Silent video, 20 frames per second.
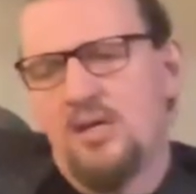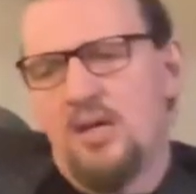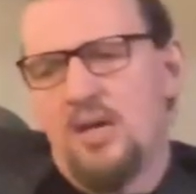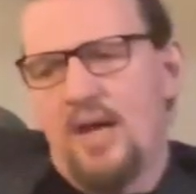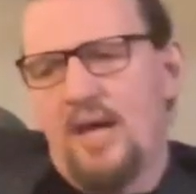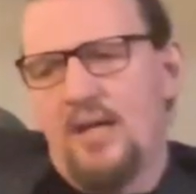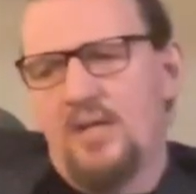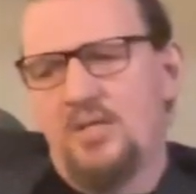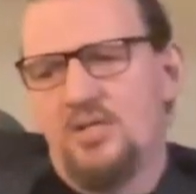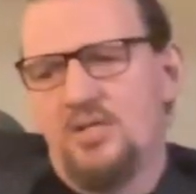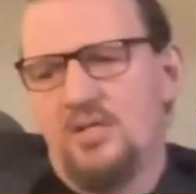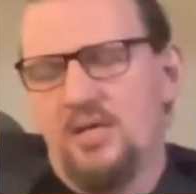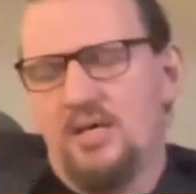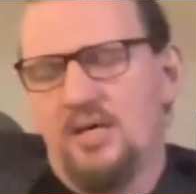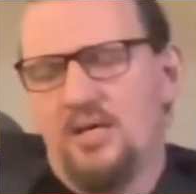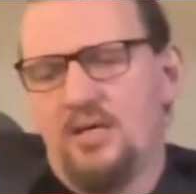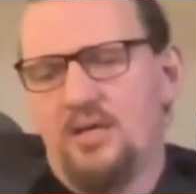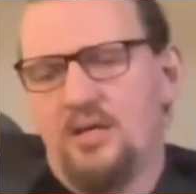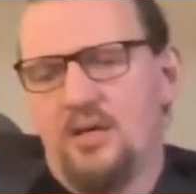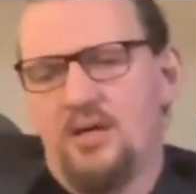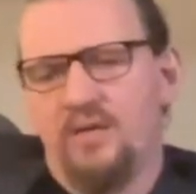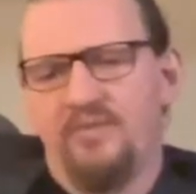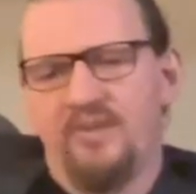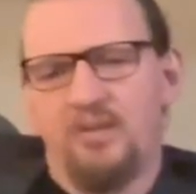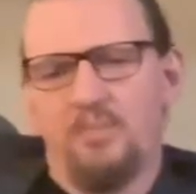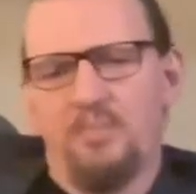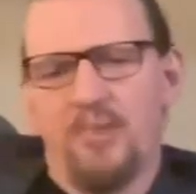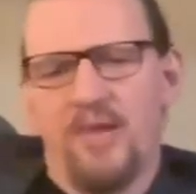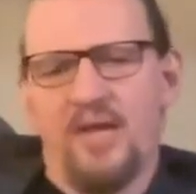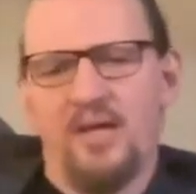actually a kind of
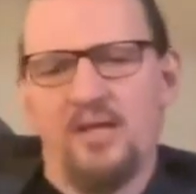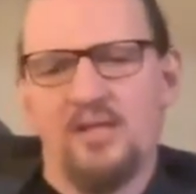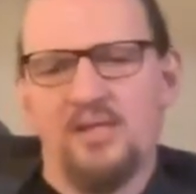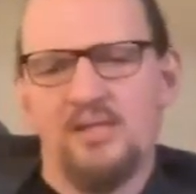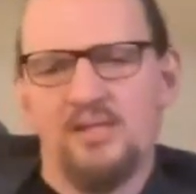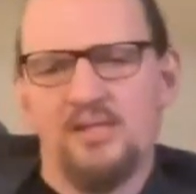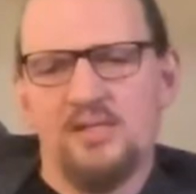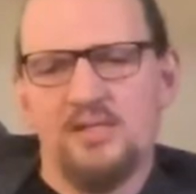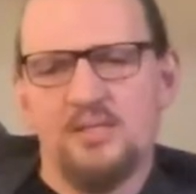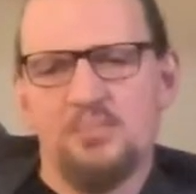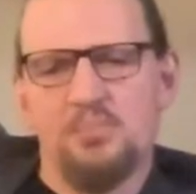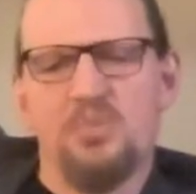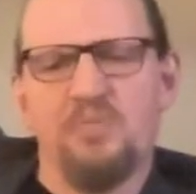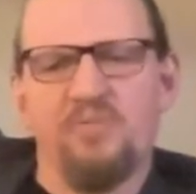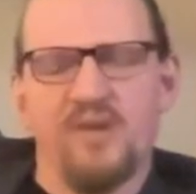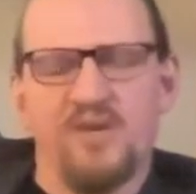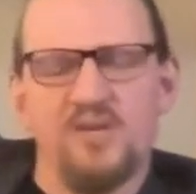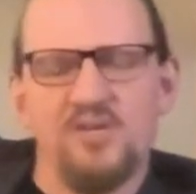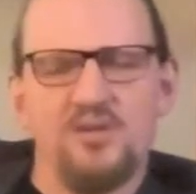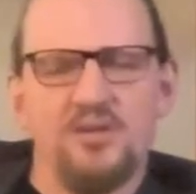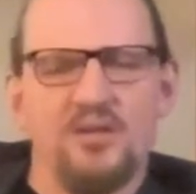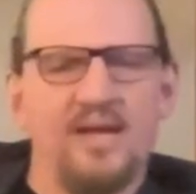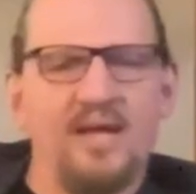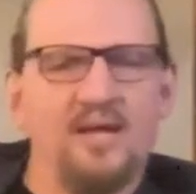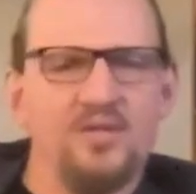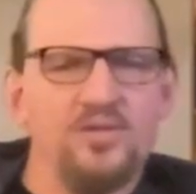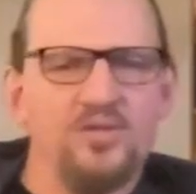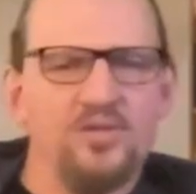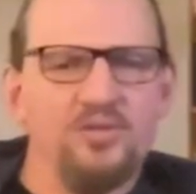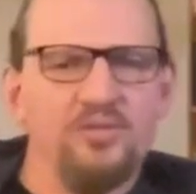competitor's and professional
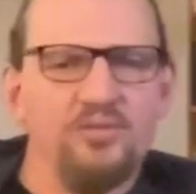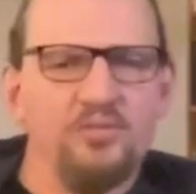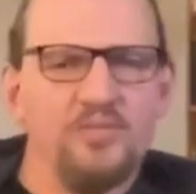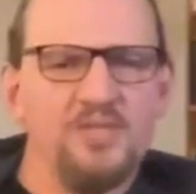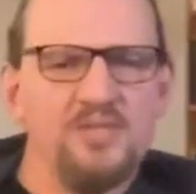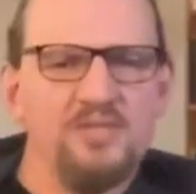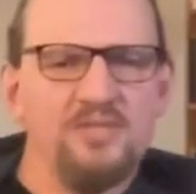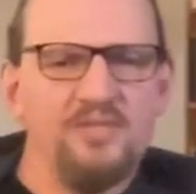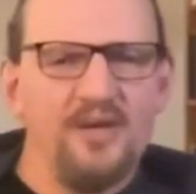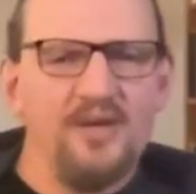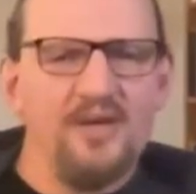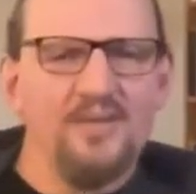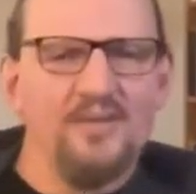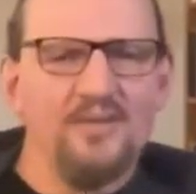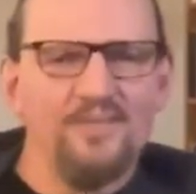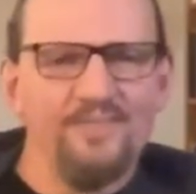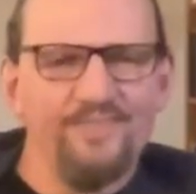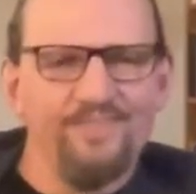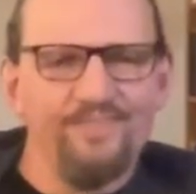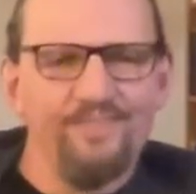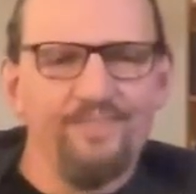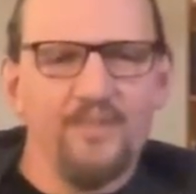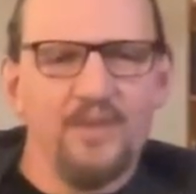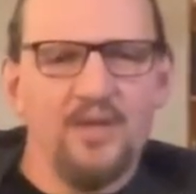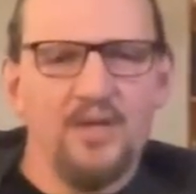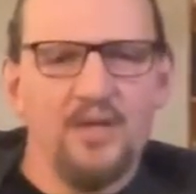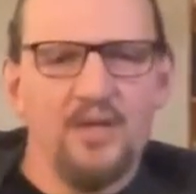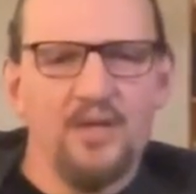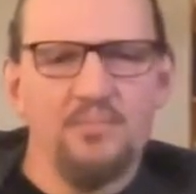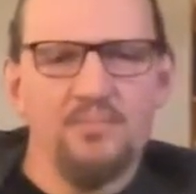attitude from his father.
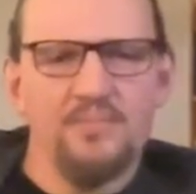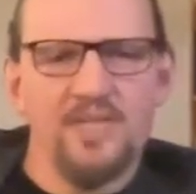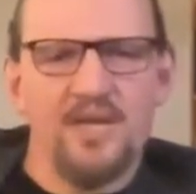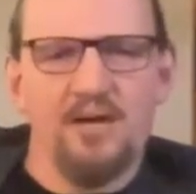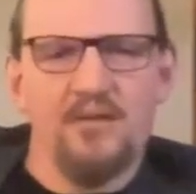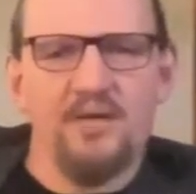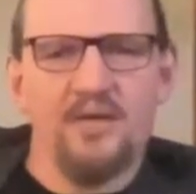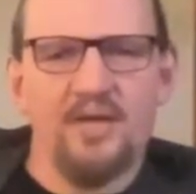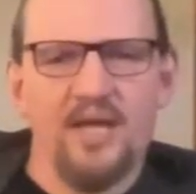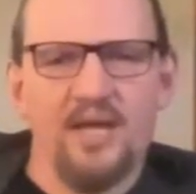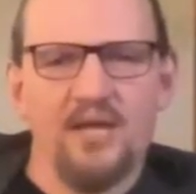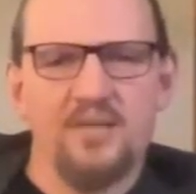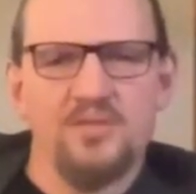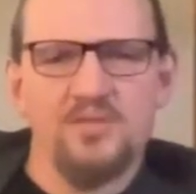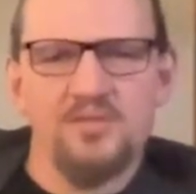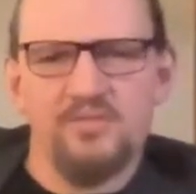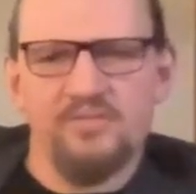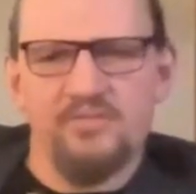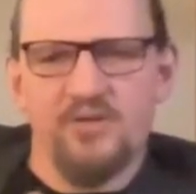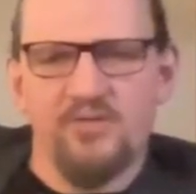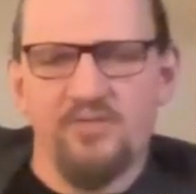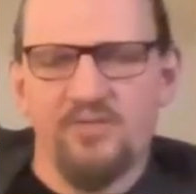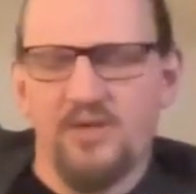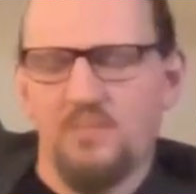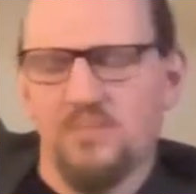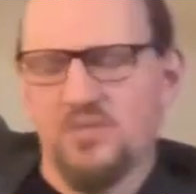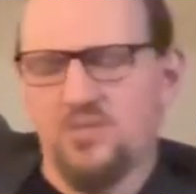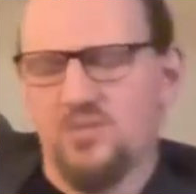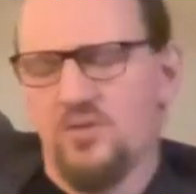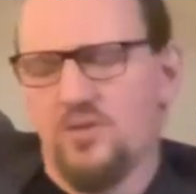Darren Gauchi is a very
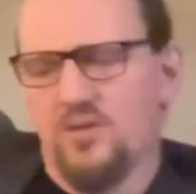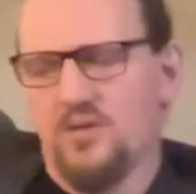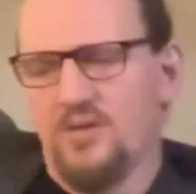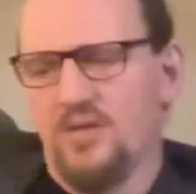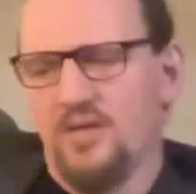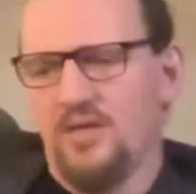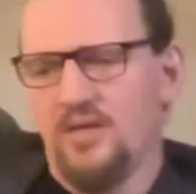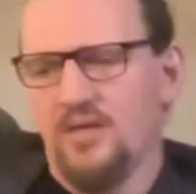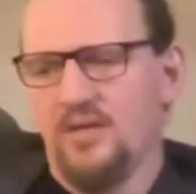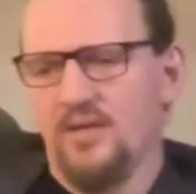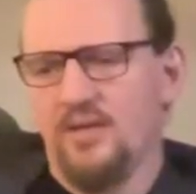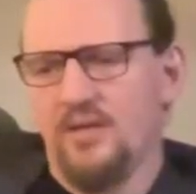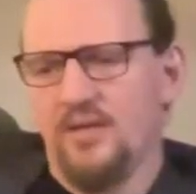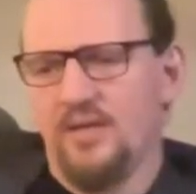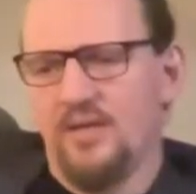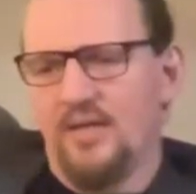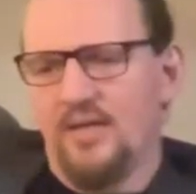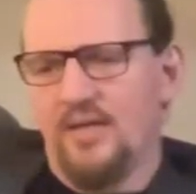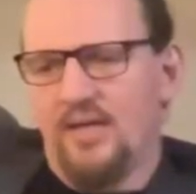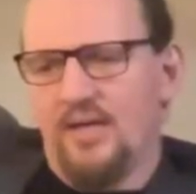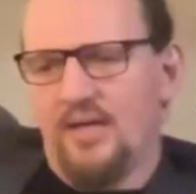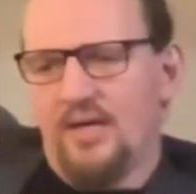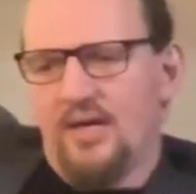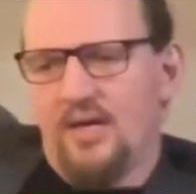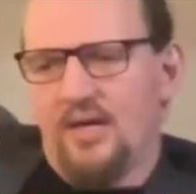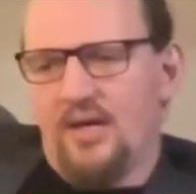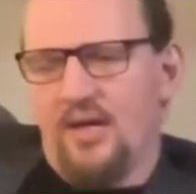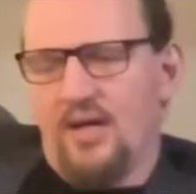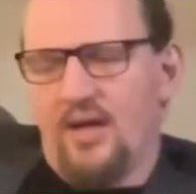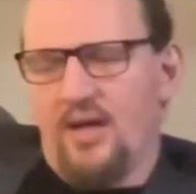famous jockey, and
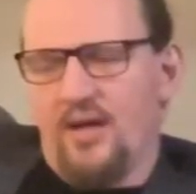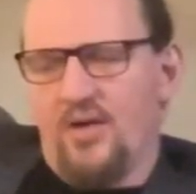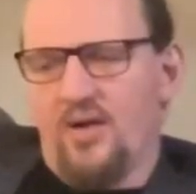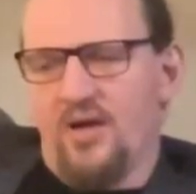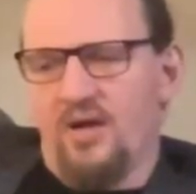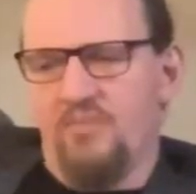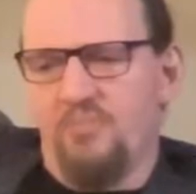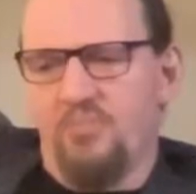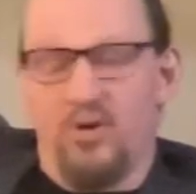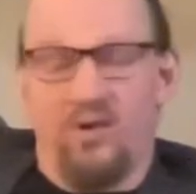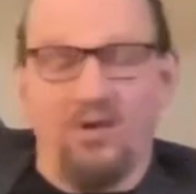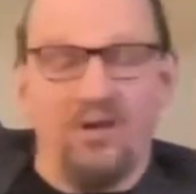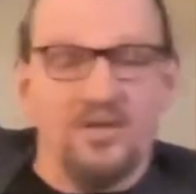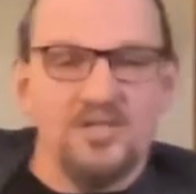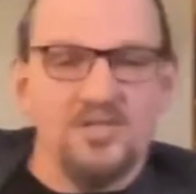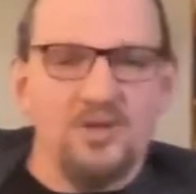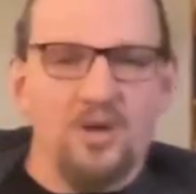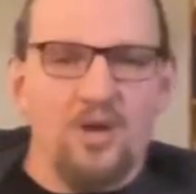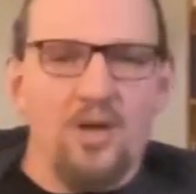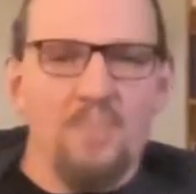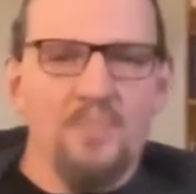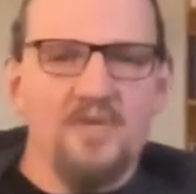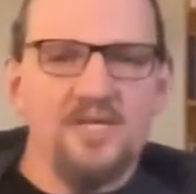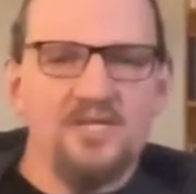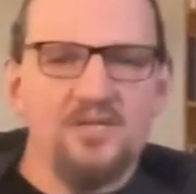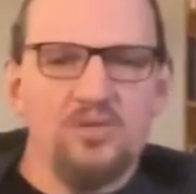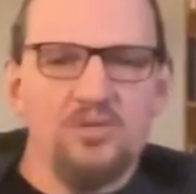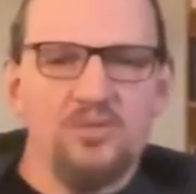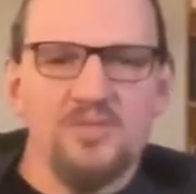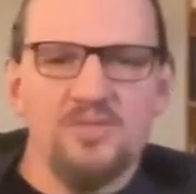he kind of put a lot of time
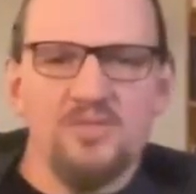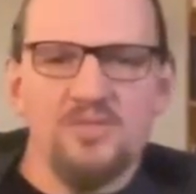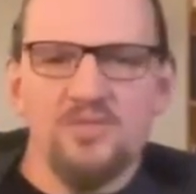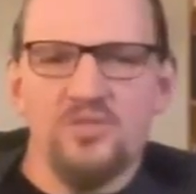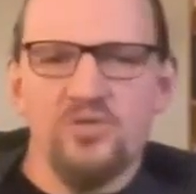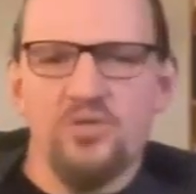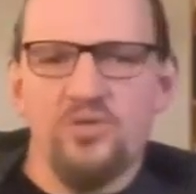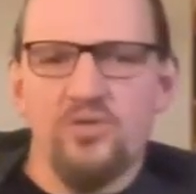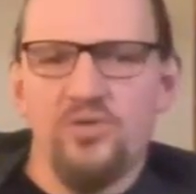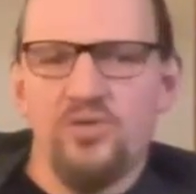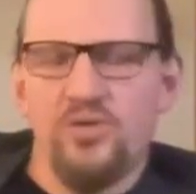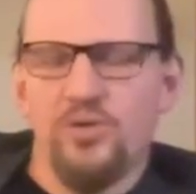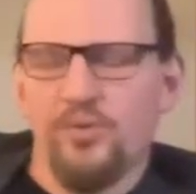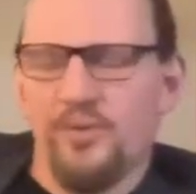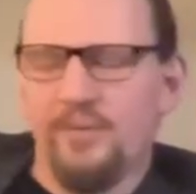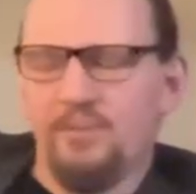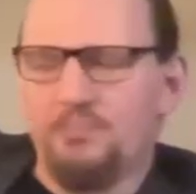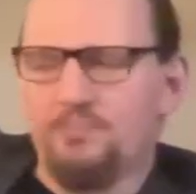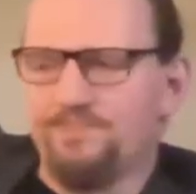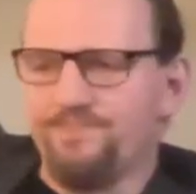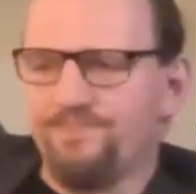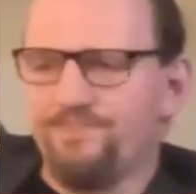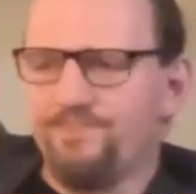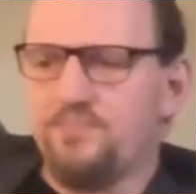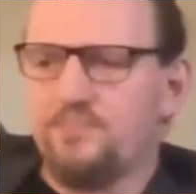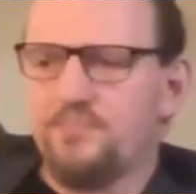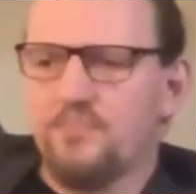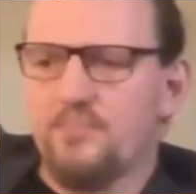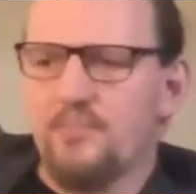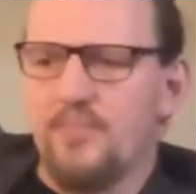into him as a junior and
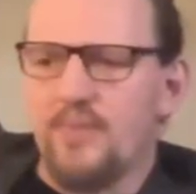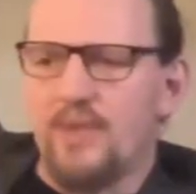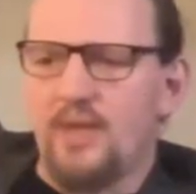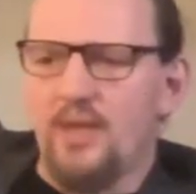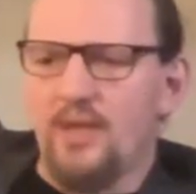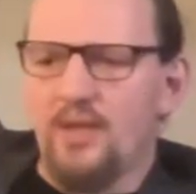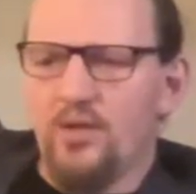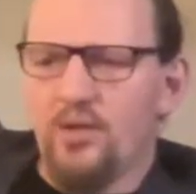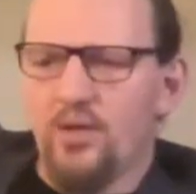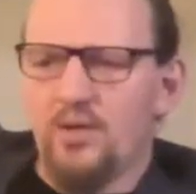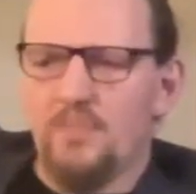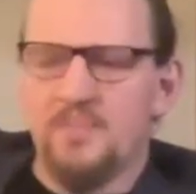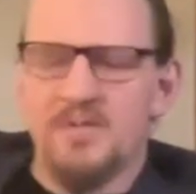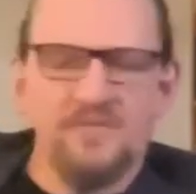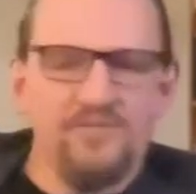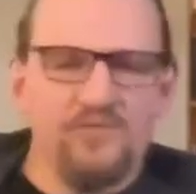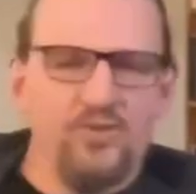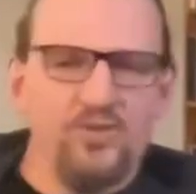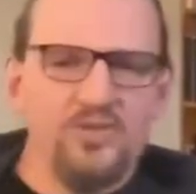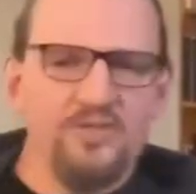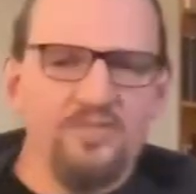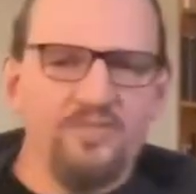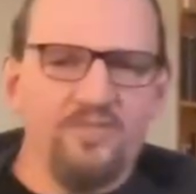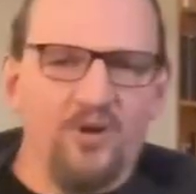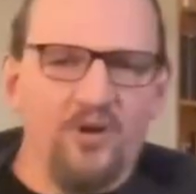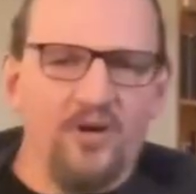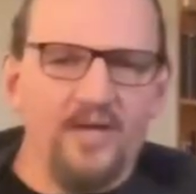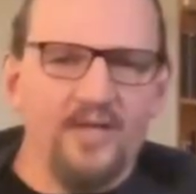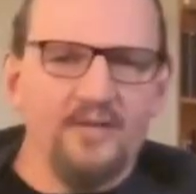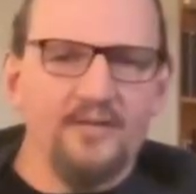got him his first
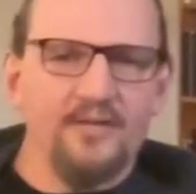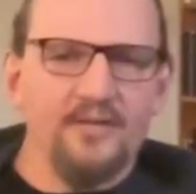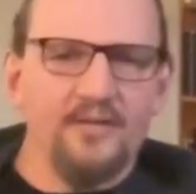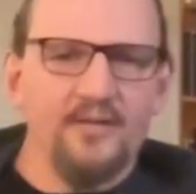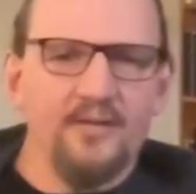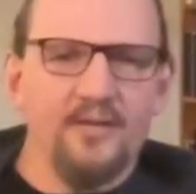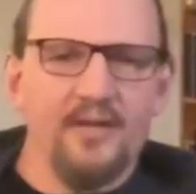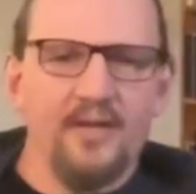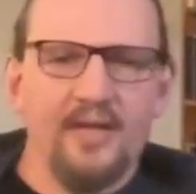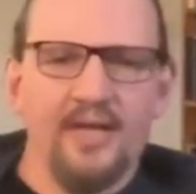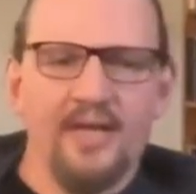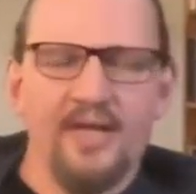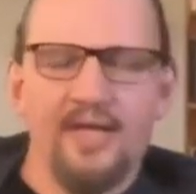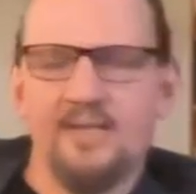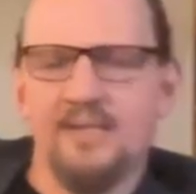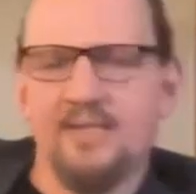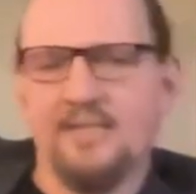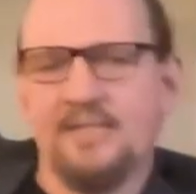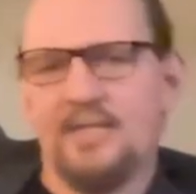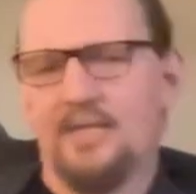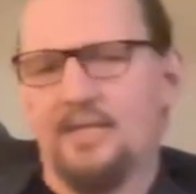fight. And